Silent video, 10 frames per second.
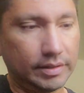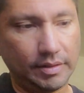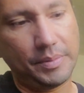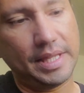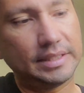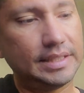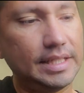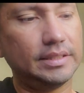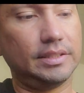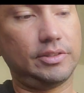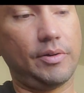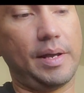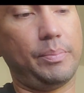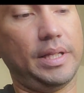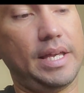I mean that's easy. So
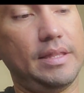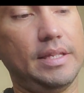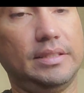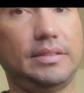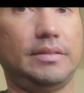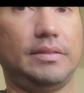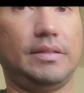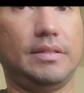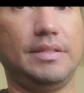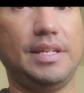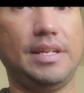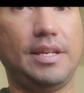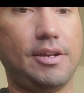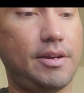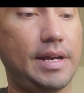I play this D
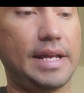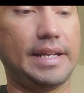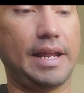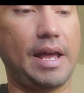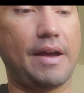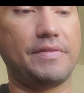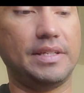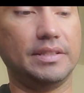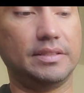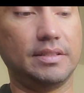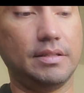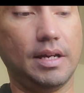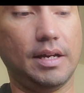here, and then I have these